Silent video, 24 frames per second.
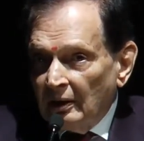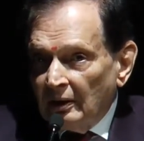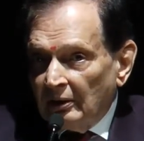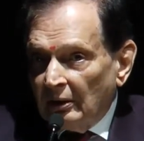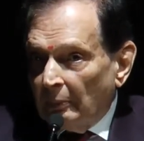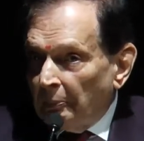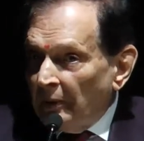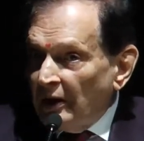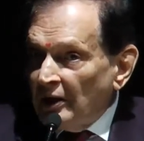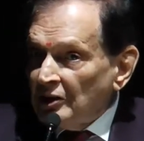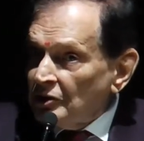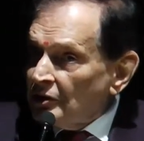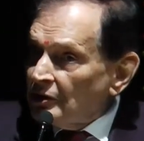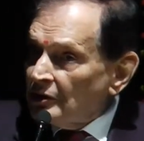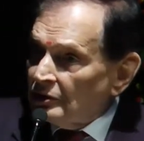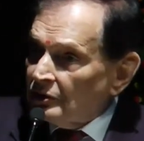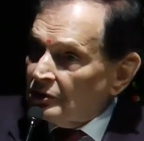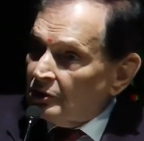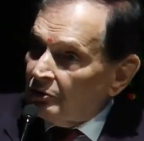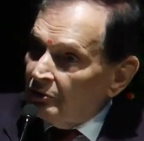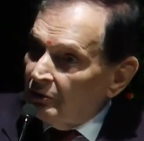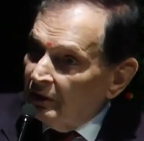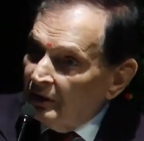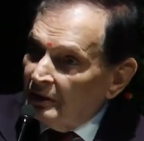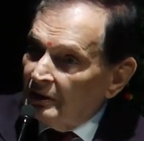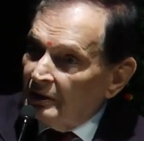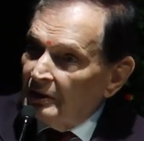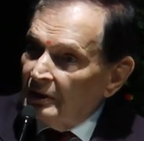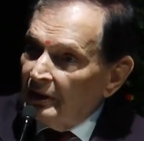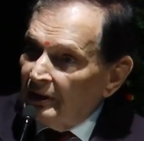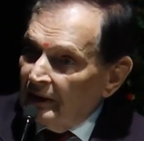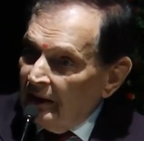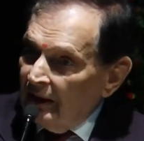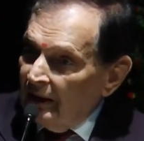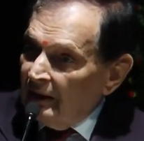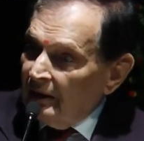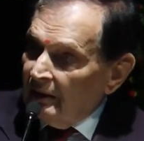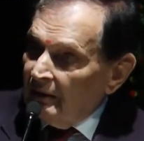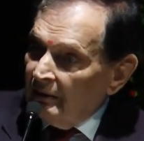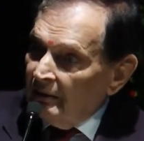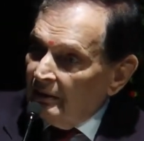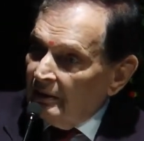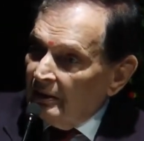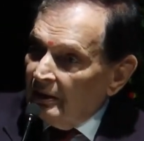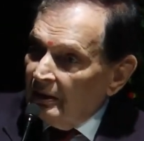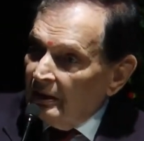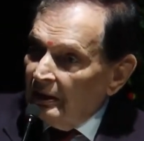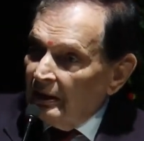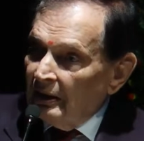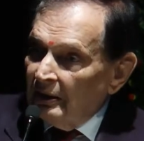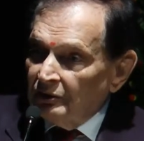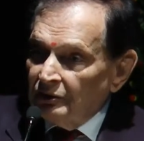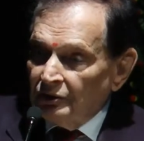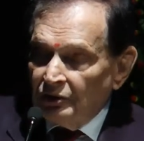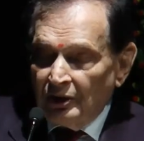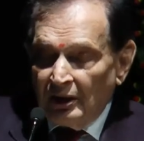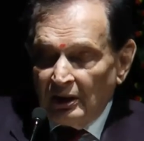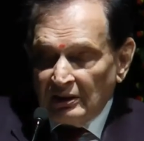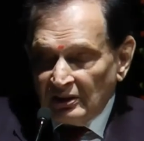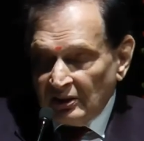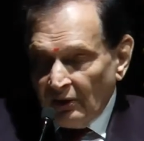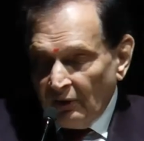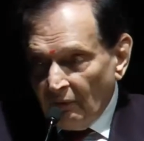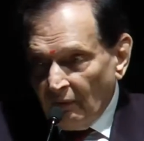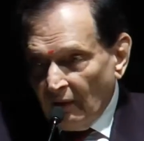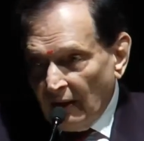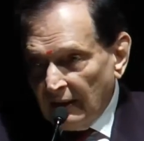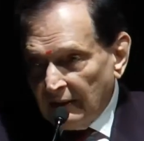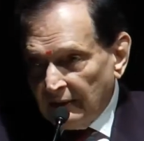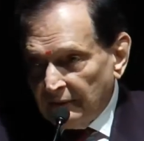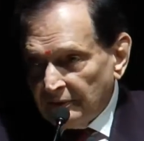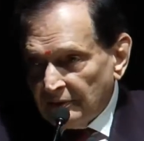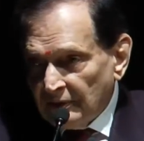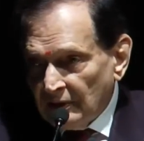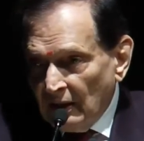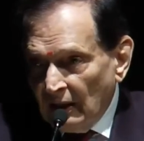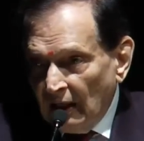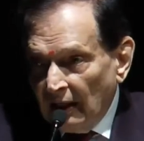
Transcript: The patient is treated again, she survives,